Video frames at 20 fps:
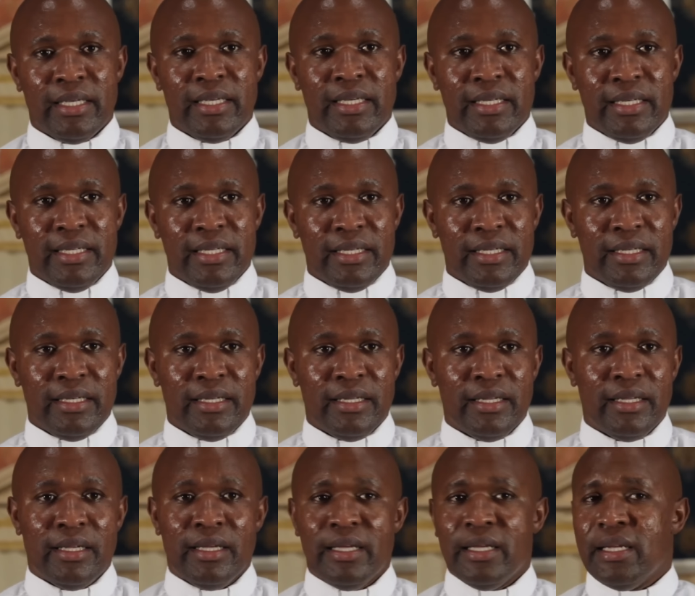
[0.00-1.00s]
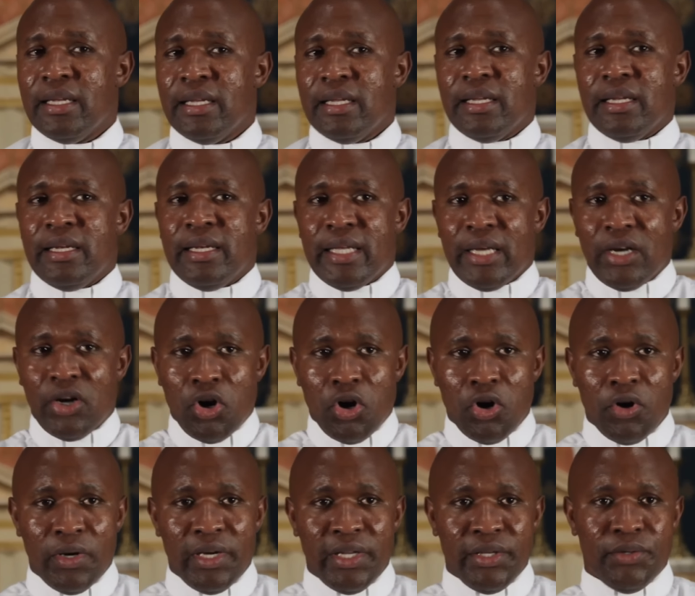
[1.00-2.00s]
Indeed, the
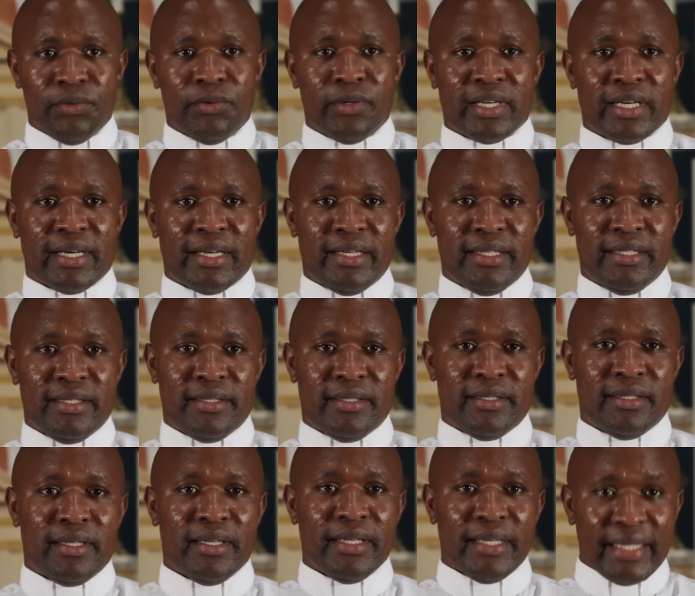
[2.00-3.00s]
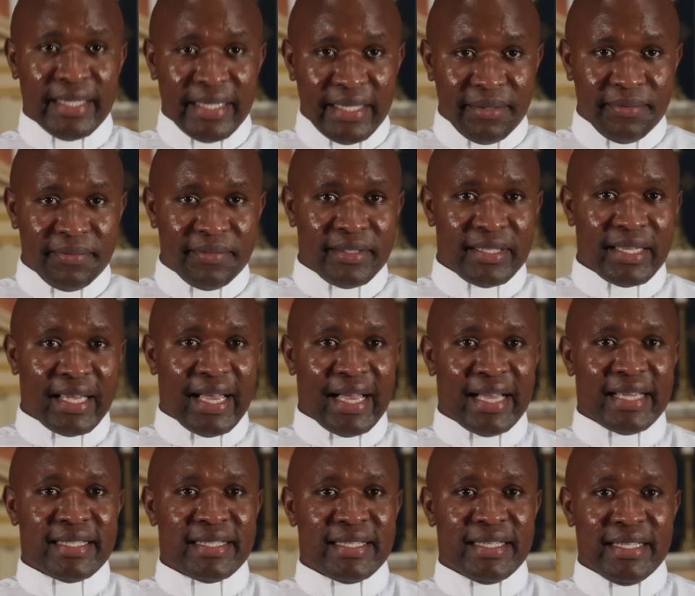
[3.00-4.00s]
Holy Eucharist gives
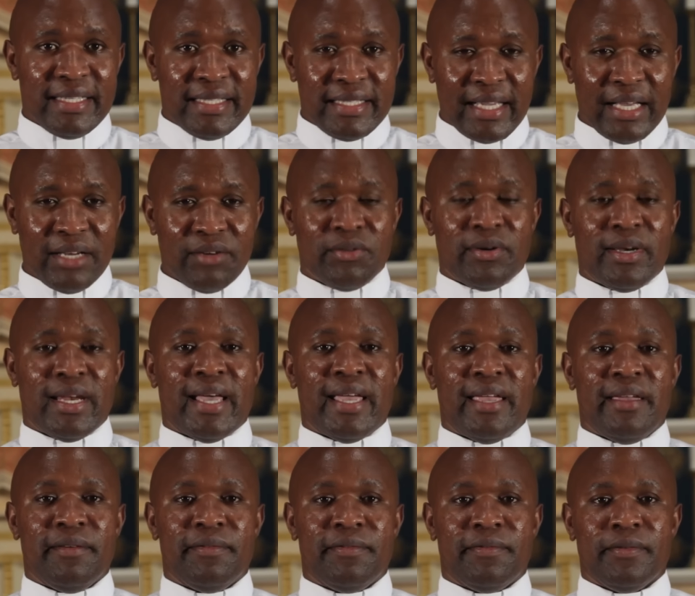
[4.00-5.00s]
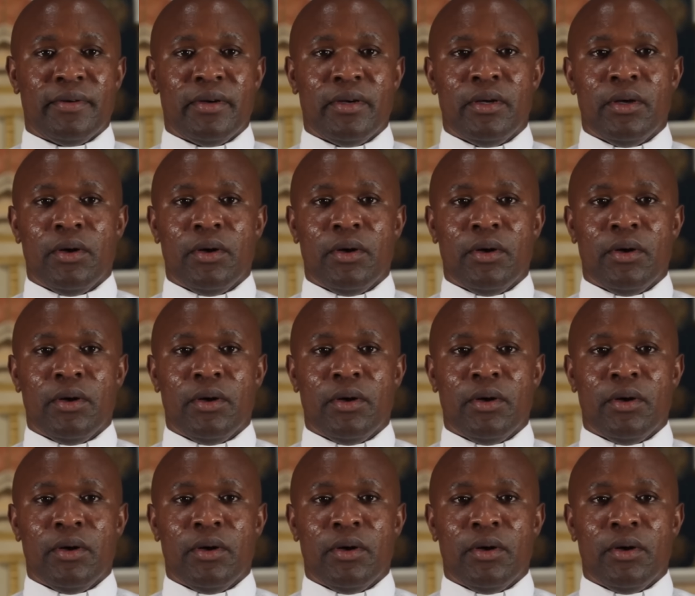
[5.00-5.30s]
us eternal life